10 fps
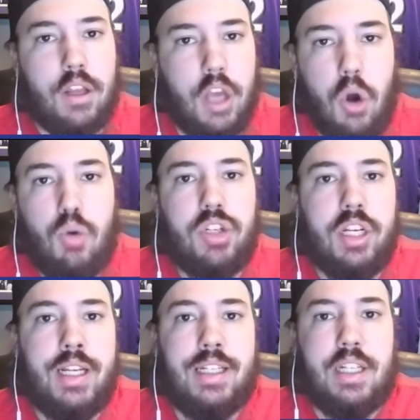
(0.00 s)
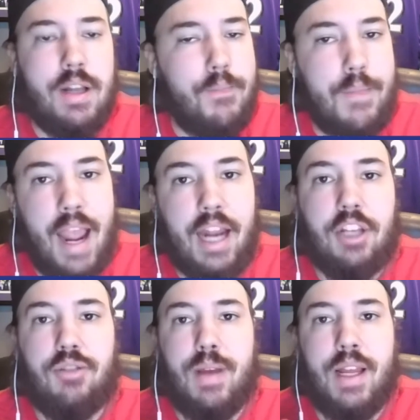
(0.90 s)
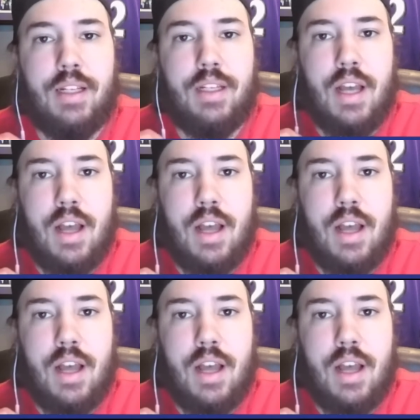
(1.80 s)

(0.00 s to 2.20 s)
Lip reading: coaches, management,